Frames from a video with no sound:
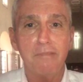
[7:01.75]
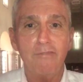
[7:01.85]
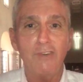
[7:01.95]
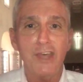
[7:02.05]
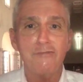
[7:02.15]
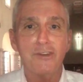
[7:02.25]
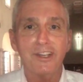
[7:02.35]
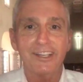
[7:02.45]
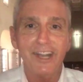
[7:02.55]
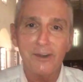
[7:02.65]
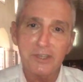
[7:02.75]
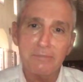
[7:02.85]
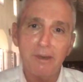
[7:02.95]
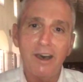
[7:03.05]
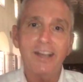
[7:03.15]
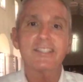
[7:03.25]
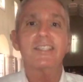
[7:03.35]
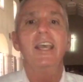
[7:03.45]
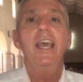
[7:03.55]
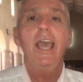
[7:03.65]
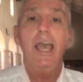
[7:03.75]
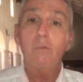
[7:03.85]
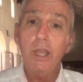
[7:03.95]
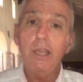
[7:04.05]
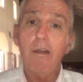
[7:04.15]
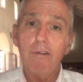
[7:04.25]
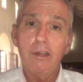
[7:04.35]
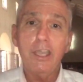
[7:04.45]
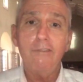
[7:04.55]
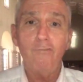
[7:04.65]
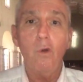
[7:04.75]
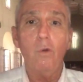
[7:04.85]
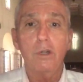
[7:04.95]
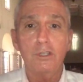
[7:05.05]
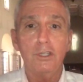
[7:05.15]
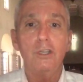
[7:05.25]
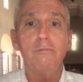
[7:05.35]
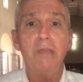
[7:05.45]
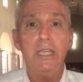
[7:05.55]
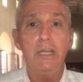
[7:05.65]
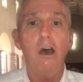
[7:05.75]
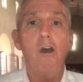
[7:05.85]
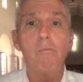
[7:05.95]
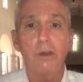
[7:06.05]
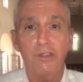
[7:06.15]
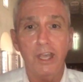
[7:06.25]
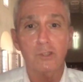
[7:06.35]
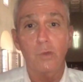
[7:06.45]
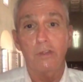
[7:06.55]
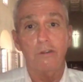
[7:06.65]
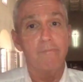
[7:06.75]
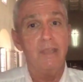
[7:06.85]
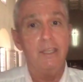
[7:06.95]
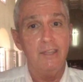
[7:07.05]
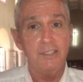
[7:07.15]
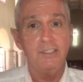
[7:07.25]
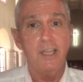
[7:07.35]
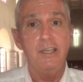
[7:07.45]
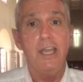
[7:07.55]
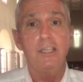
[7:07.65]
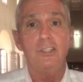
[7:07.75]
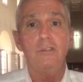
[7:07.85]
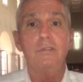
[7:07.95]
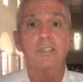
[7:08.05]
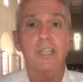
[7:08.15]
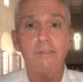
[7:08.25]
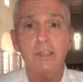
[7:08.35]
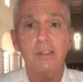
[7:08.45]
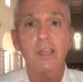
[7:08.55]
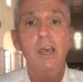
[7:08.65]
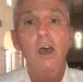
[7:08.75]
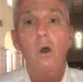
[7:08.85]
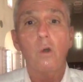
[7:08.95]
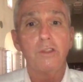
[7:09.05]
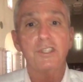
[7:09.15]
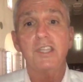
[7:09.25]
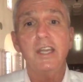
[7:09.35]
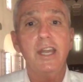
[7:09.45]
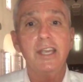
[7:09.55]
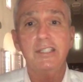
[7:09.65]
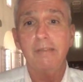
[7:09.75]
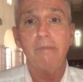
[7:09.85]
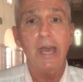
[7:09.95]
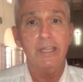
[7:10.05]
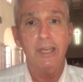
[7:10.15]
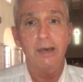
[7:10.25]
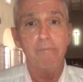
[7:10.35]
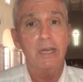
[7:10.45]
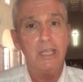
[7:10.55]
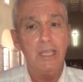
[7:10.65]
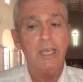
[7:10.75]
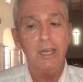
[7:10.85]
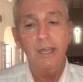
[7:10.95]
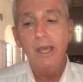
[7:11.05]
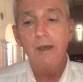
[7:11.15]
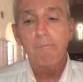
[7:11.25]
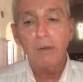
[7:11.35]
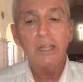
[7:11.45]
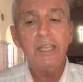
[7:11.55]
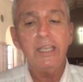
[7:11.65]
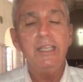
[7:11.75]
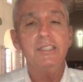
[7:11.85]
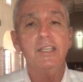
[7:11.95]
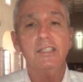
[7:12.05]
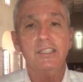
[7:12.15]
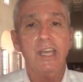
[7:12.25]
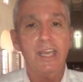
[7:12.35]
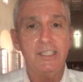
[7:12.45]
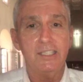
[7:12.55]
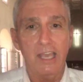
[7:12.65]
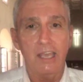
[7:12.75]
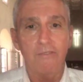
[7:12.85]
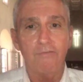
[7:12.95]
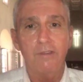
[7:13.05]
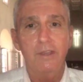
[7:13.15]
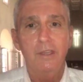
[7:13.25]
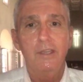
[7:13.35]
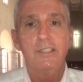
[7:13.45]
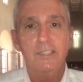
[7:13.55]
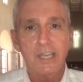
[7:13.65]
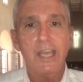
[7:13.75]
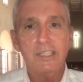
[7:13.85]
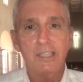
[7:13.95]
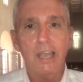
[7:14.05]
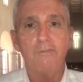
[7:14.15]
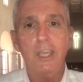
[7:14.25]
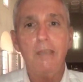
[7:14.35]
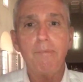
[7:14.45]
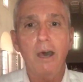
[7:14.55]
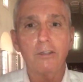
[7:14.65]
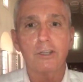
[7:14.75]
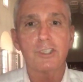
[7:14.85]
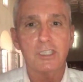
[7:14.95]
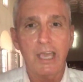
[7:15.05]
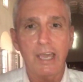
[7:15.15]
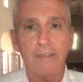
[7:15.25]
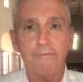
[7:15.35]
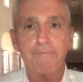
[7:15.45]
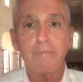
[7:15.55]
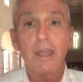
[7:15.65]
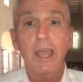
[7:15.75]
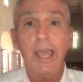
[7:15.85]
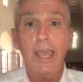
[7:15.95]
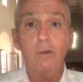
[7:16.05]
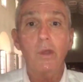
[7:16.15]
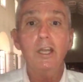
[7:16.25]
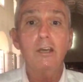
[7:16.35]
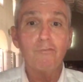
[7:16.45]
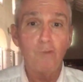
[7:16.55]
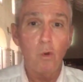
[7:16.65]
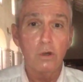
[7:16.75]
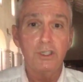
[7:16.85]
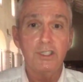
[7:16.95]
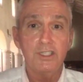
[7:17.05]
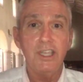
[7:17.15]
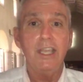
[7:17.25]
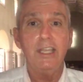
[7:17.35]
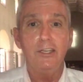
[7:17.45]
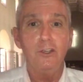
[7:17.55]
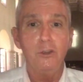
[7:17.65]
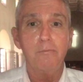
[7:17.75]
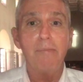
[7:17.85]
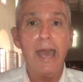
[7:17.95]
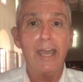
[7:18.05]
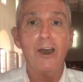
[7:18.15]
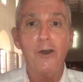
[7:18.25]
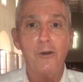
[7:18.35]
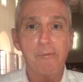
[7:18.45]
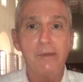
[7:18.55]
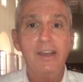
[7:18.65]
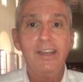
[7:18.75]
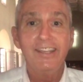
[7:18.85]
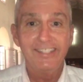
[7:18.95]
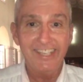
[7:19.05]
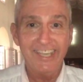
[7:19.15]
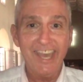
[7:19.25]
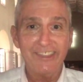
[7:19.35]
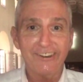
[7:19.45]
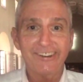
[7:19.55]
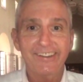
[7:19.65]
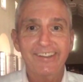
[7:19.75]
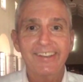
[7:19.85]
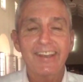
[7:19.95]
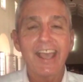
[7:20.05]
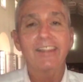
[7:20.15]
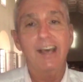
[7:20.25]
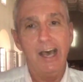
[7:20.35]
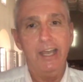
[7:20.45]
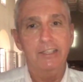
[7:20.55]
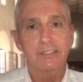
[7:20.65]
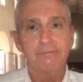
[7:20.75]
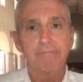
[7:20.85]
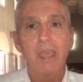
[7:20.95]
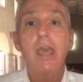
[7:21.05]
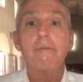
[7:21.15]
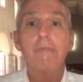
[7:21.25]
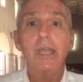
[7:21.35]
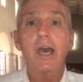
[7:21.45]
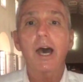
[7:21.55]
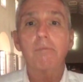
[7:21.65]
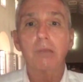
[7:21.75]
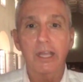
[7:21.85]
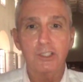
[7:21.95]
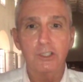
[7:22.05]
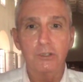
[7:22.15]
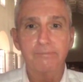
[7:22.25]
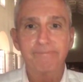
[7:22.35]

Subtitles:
faithful in their response. And we are looking forward to you being home with us, whether it be this Sunday, June the 7th, or the Sundays that might come. But again, please stay safe. Stay safe. Keep others safe. And we look forward to seeing you back home together at the Heights. May God bless you.